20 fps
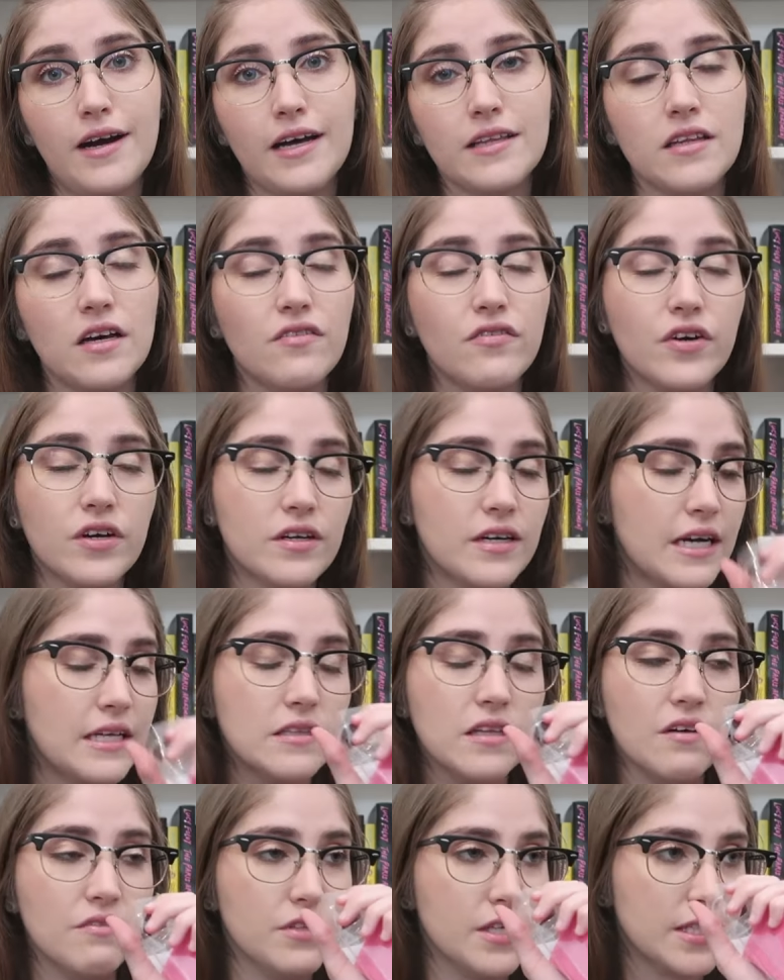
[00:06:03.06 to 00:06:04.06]
I love, I
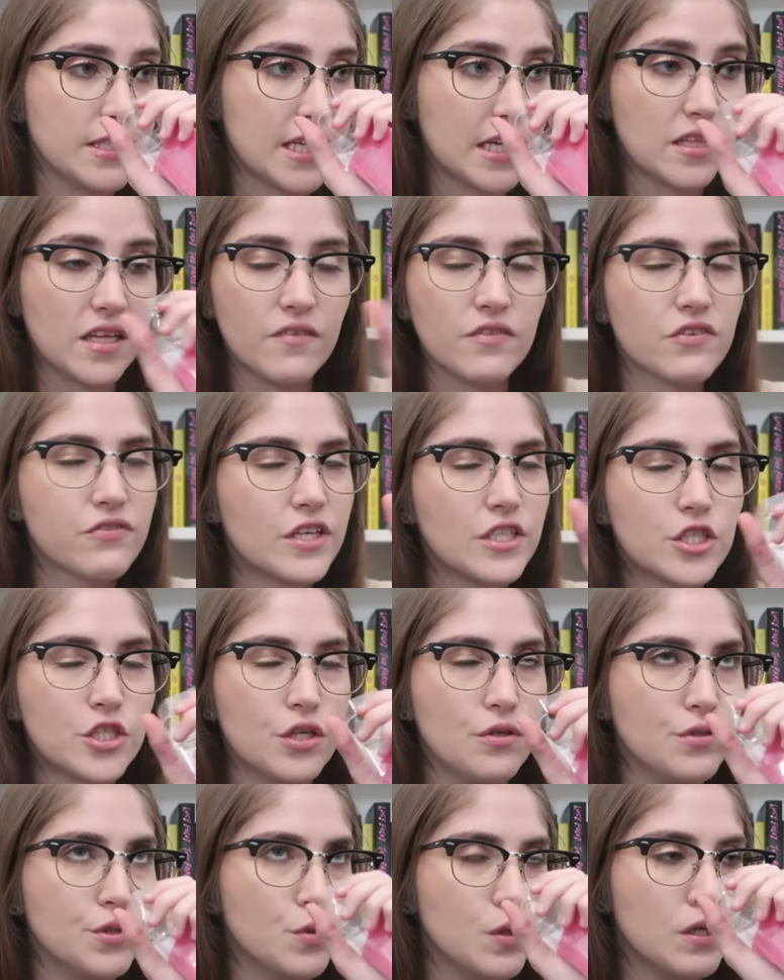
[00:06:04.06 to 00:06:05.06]
love this. I love the French
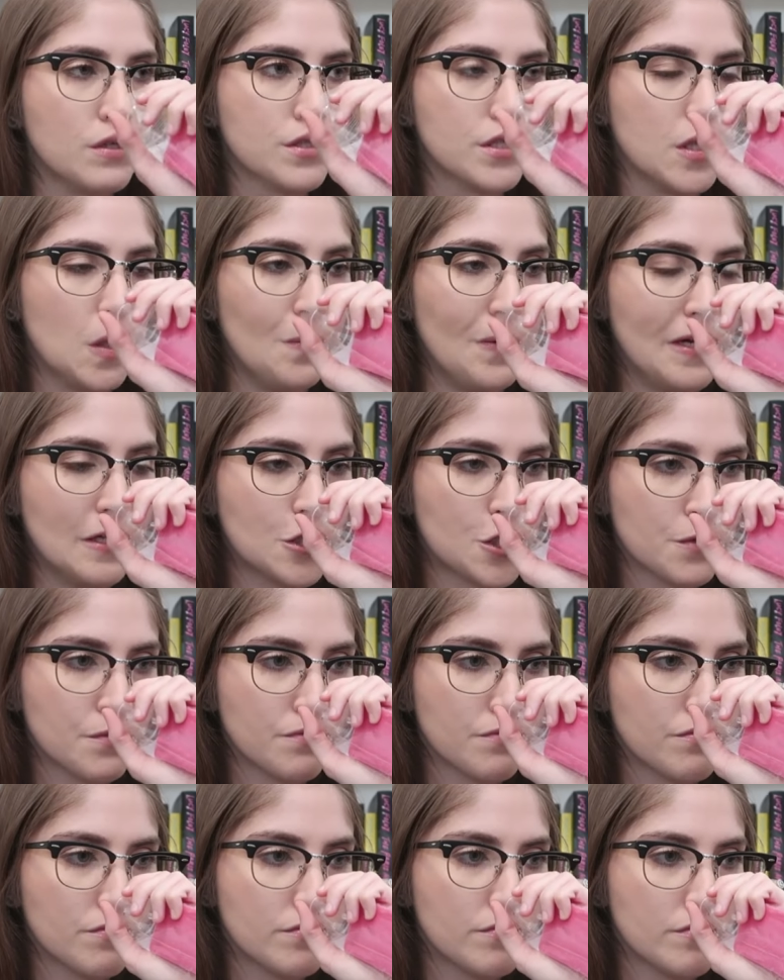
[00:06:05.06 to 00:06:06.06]
toast oil so much.
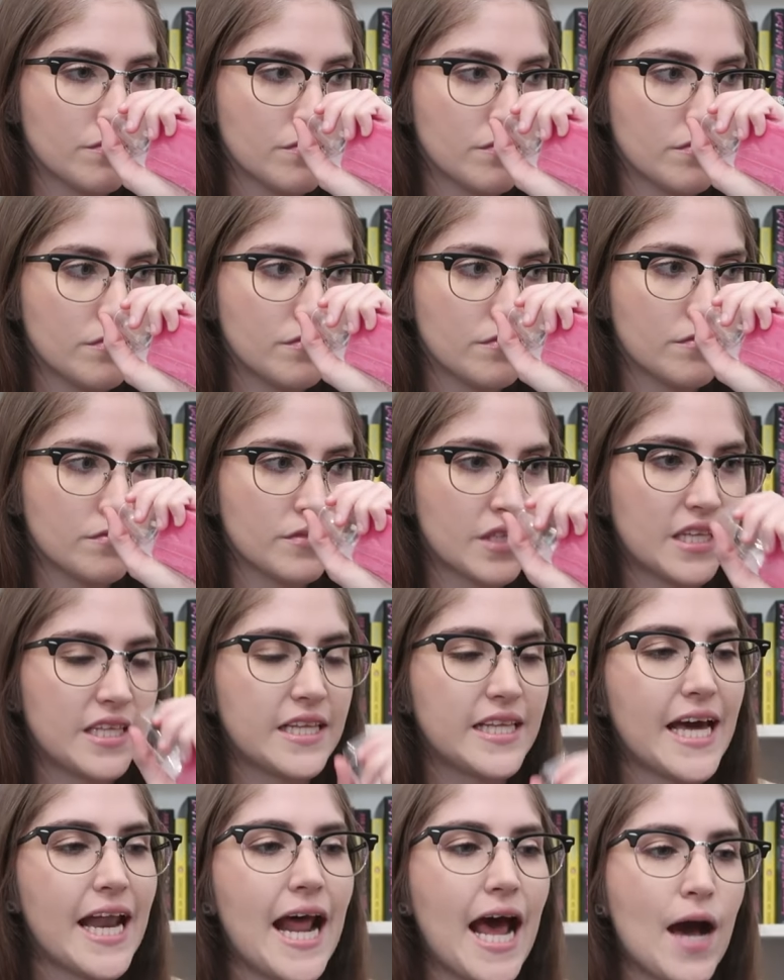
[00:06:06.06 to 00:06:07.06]
And
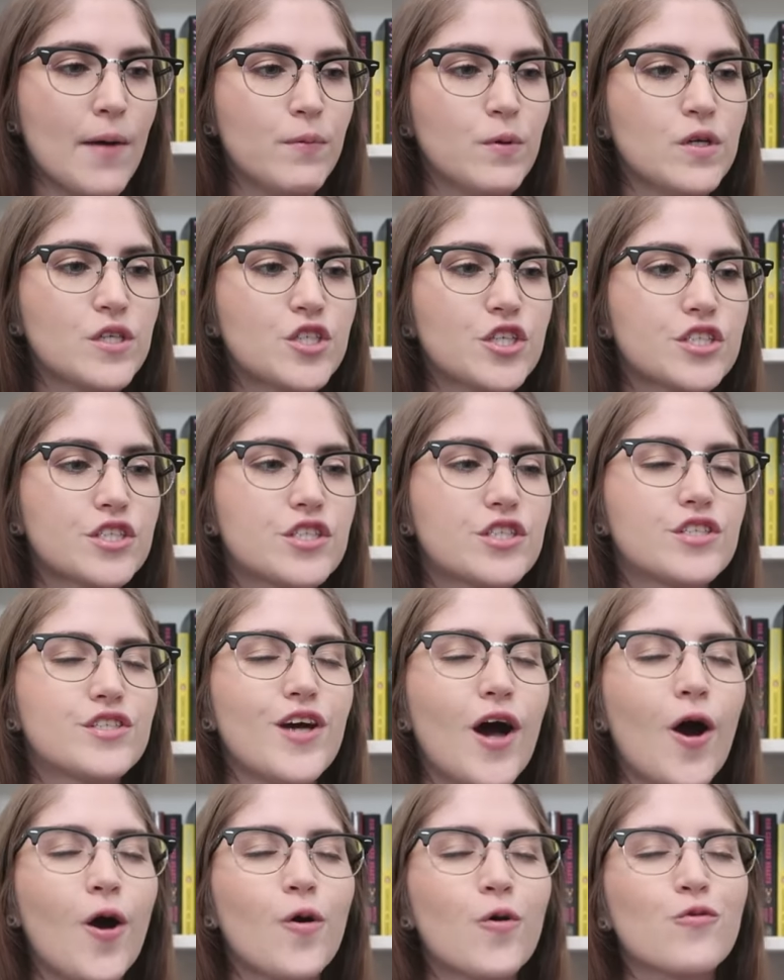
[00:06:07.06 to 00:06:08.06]
then that apple is just
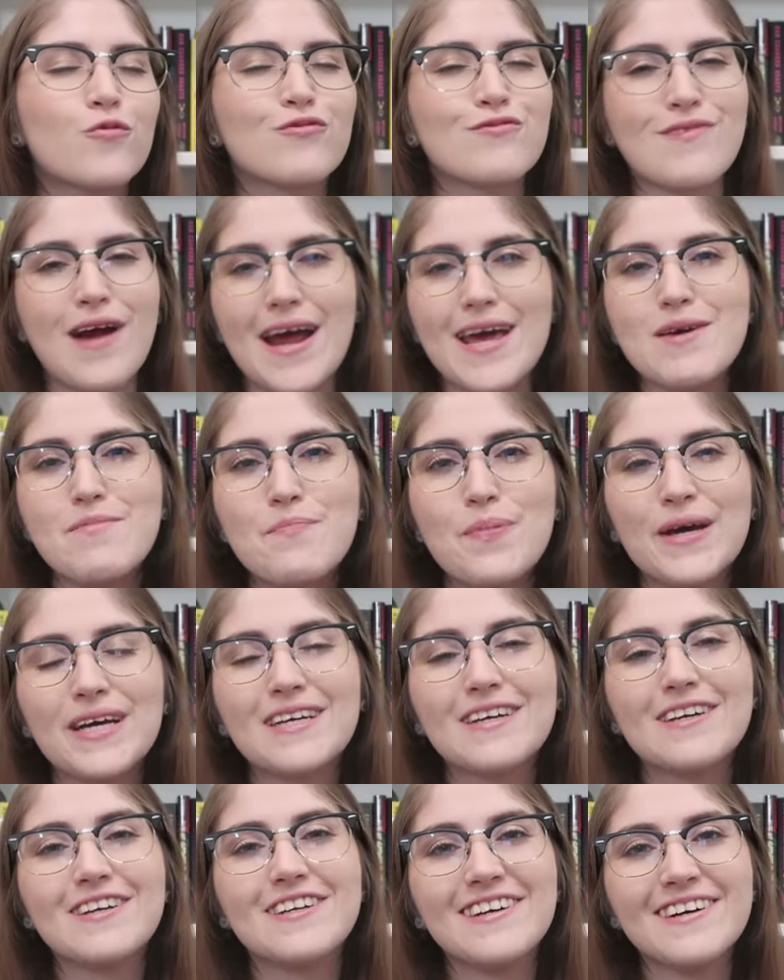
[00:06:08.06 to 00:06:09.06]
so ripe
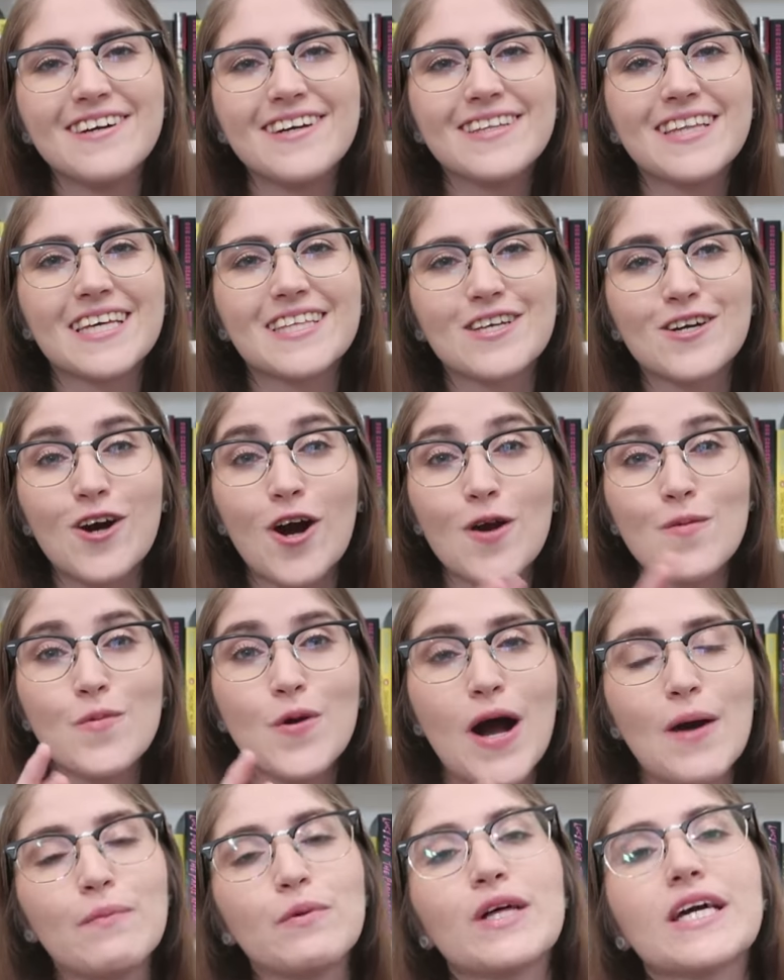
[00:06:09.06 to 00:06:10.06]
and good. Like, the caramel
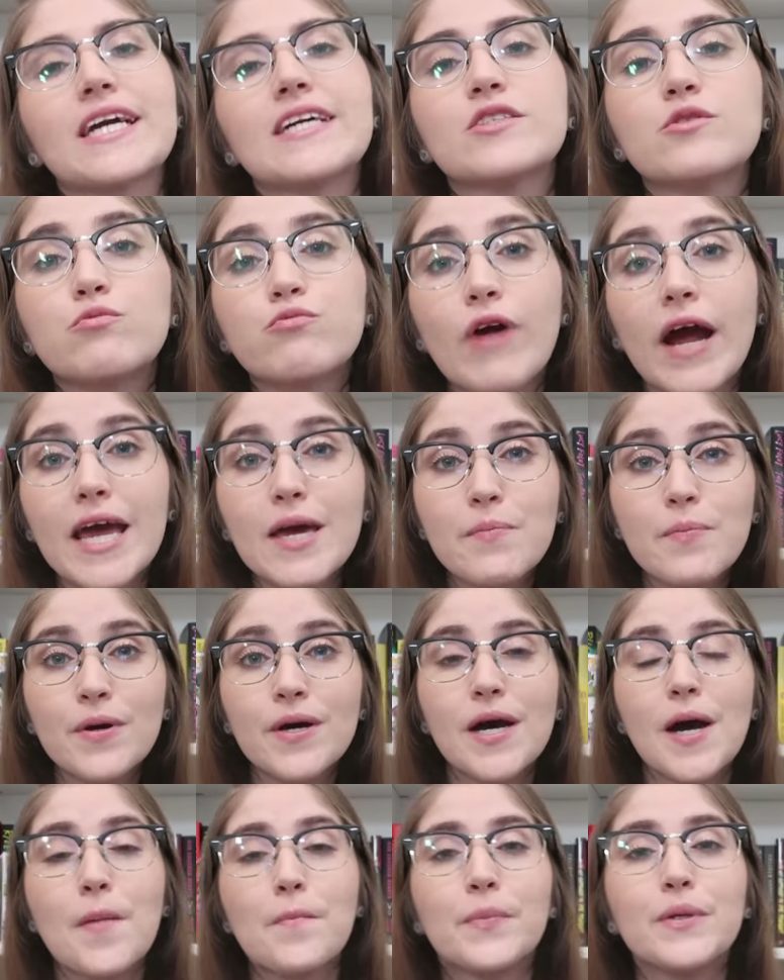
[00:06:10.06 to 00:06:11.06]
apple, like, it's ripe,
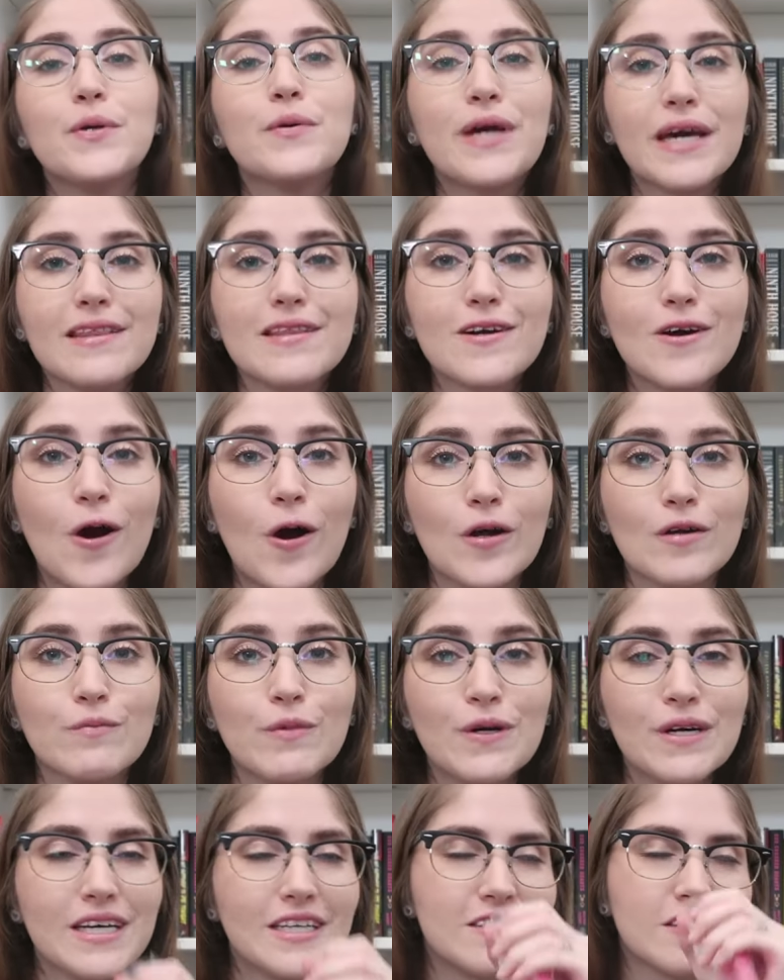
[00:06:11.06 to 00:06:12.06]
but you get the
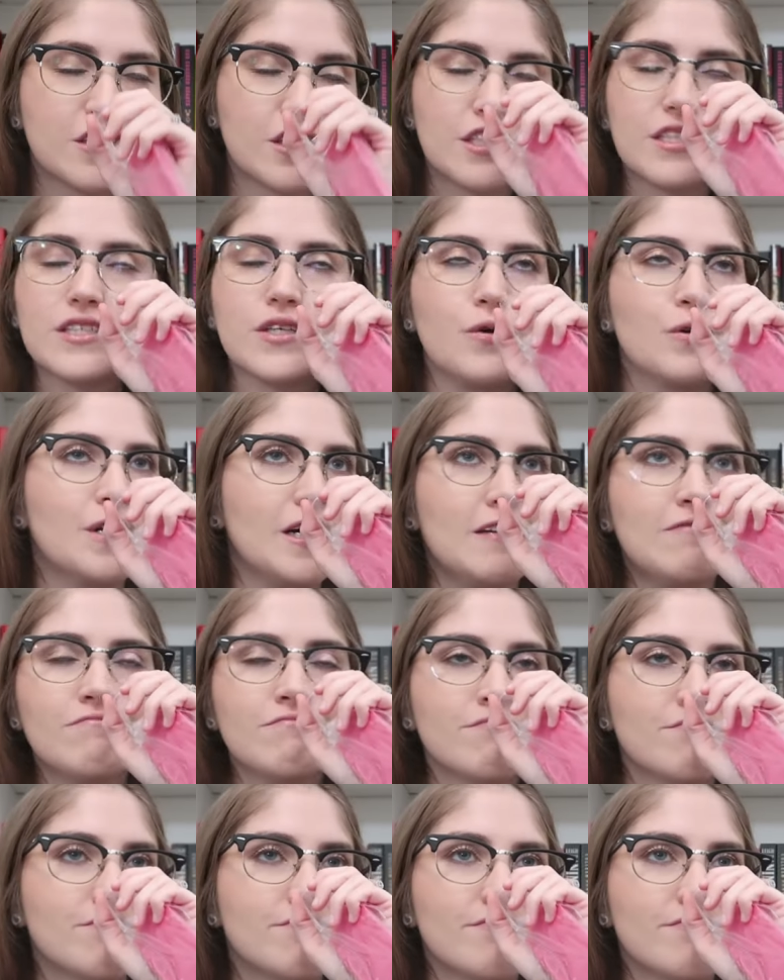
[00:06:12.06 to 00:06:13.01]
caramel and it's just so good.